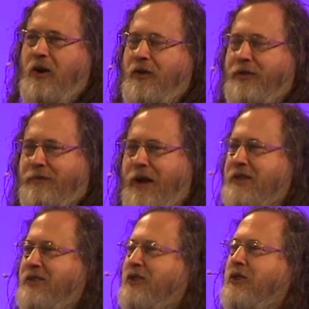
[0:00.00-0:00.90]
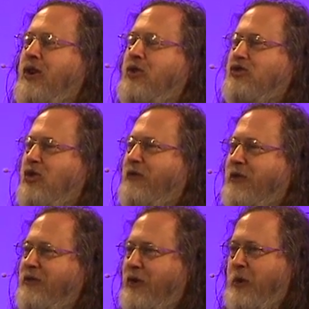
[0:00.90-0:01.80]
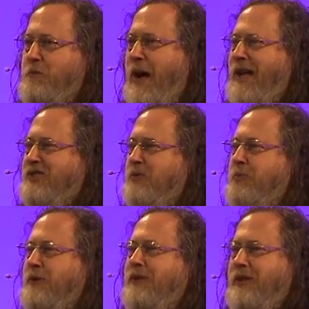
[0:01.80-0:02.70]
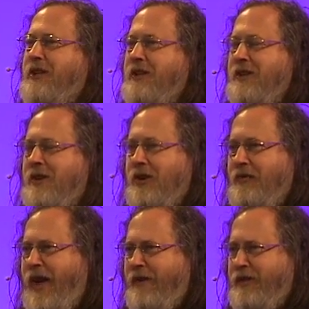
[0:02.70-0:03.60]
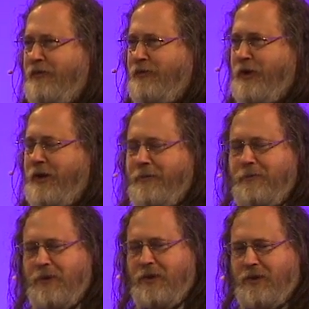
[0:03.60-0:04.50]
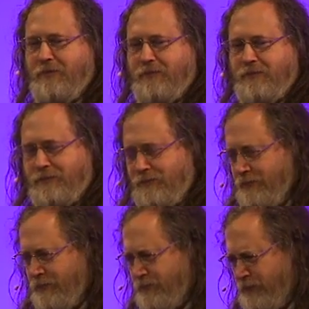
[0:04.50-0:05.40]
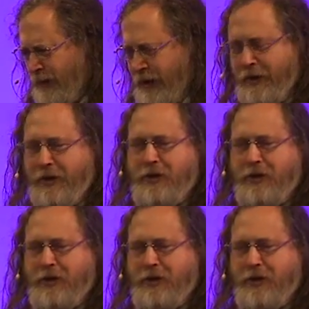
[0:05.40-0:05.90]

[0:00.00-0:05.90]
a threat to close off the very possibility of having freedom in a